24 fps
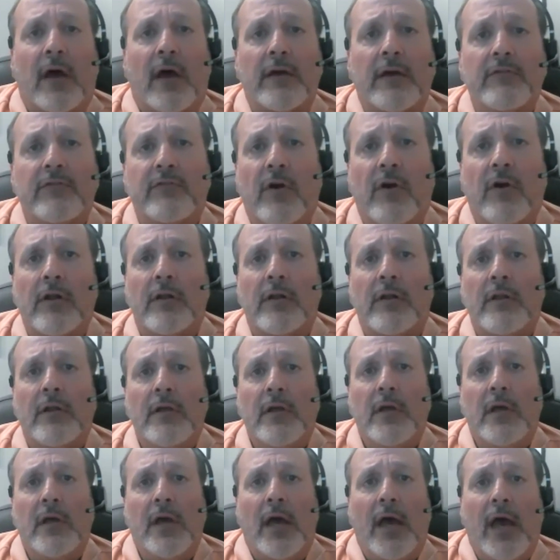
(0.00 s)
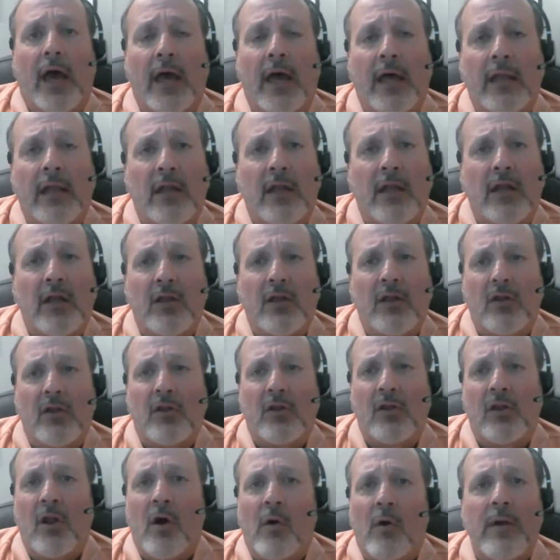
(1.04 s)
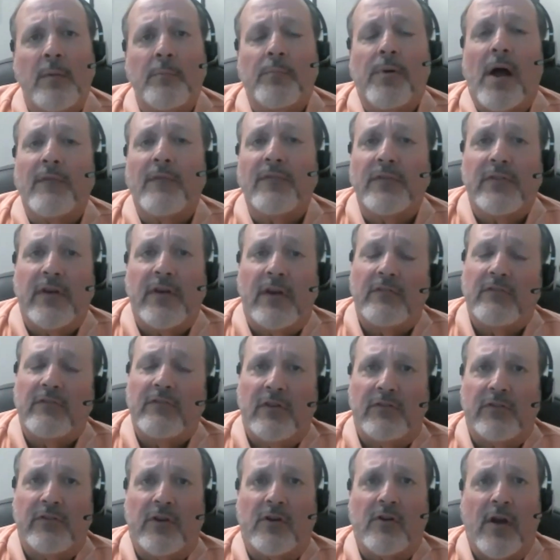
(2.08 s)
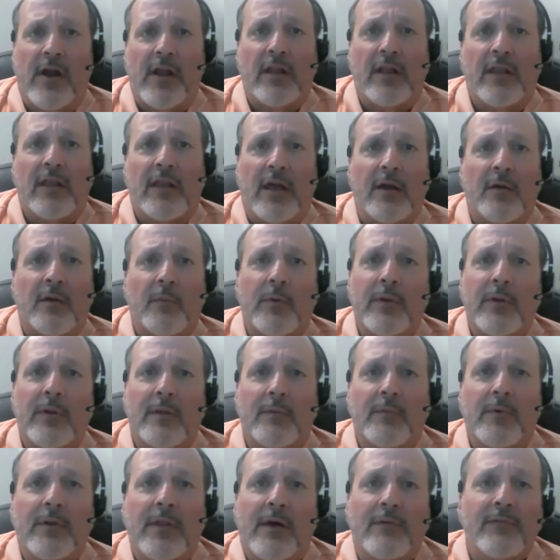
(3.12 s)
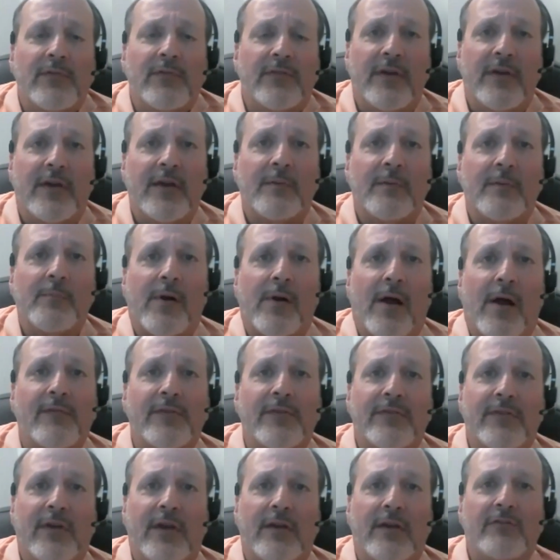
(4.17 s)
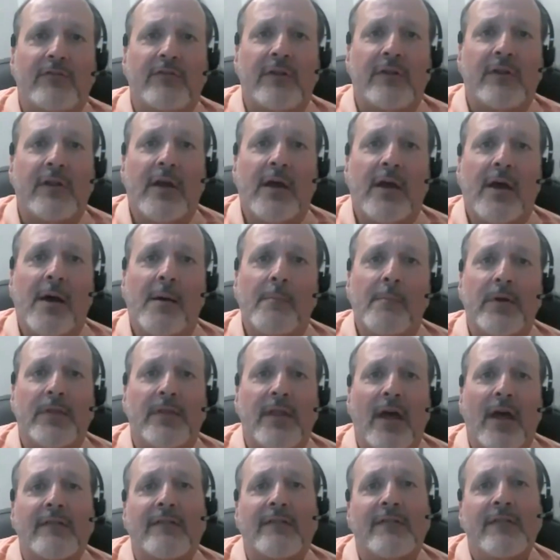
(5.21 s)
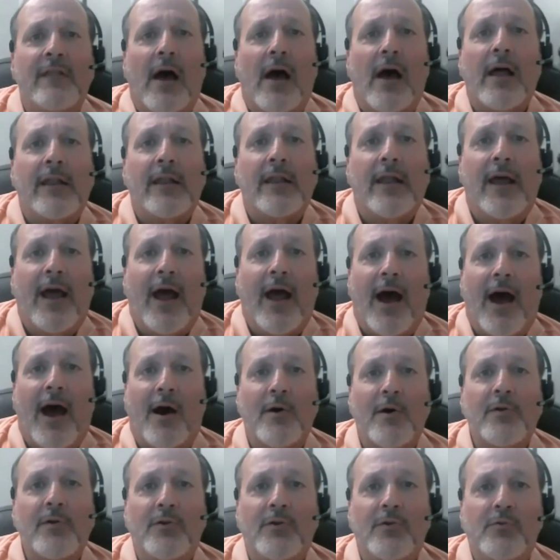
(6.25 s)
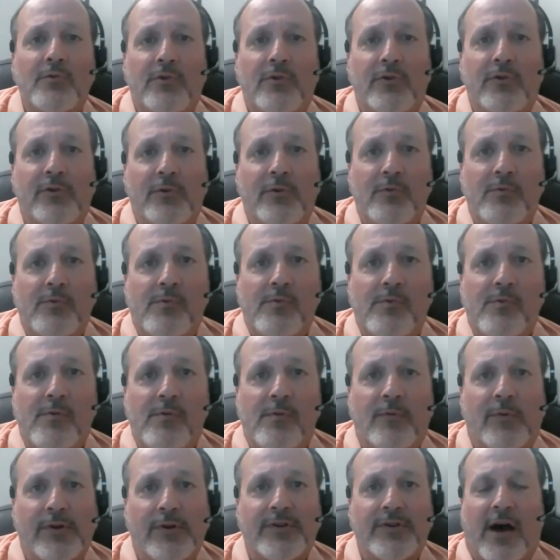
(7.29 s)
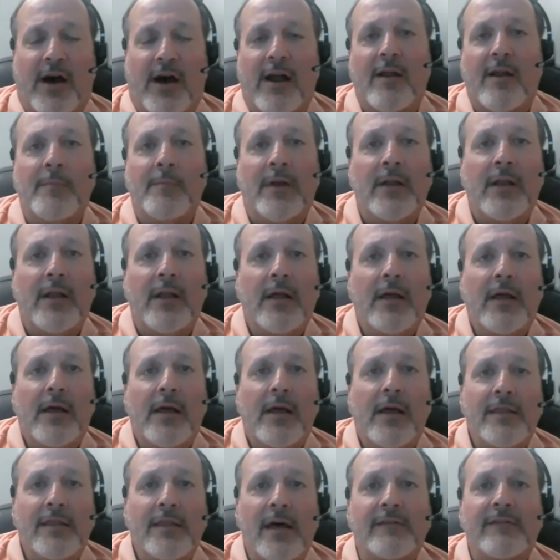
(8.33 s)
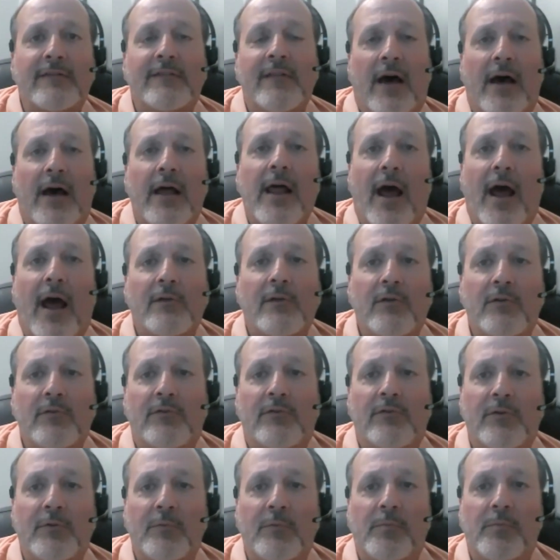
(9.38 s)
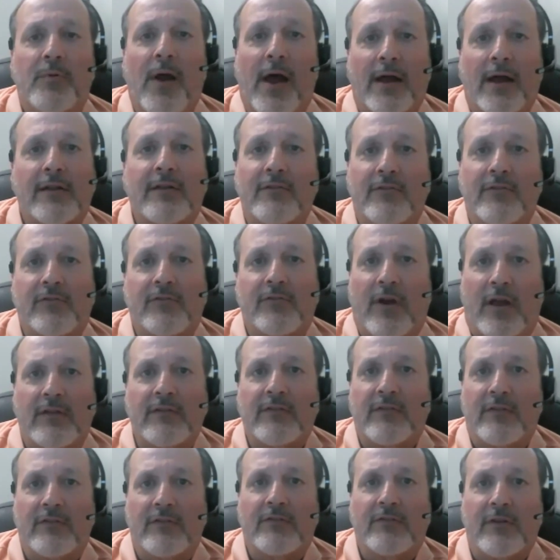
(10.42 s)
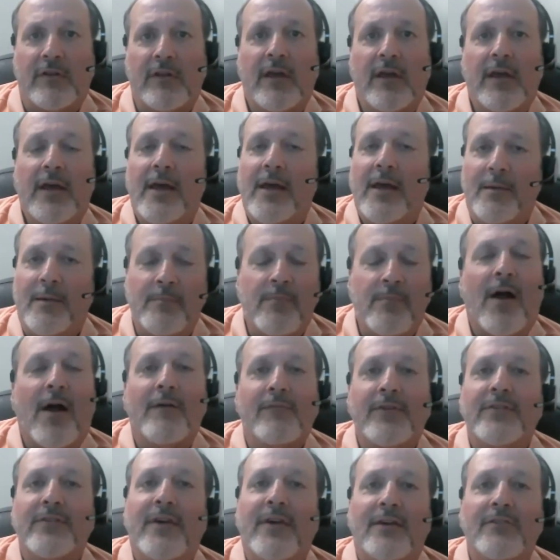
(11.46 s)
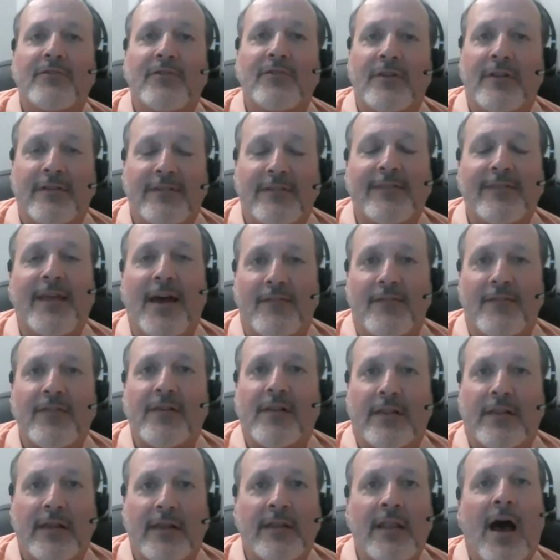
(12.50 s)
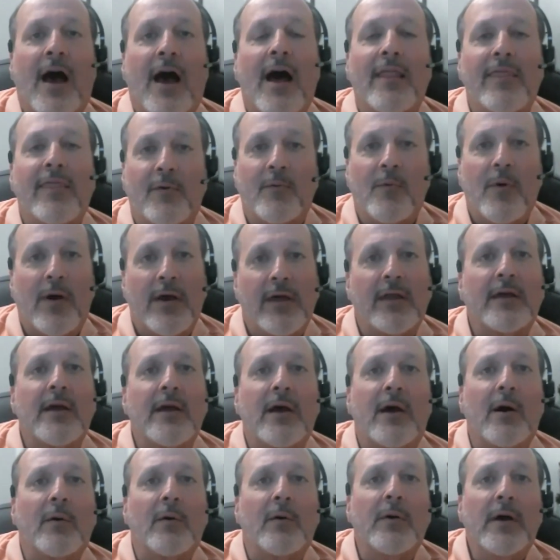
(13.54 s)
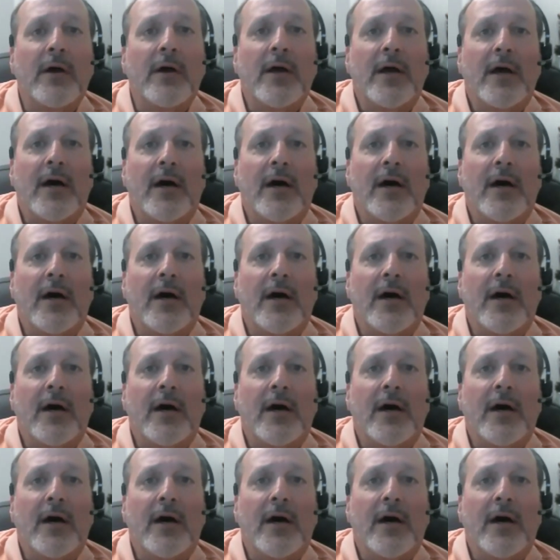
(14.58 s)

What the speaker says: I started, and you know, improvisation is a great thing. We love seeing improvisation, but that's not how you do retirement. That's not how you do practice transition. Improvisation is definitely not the way to go.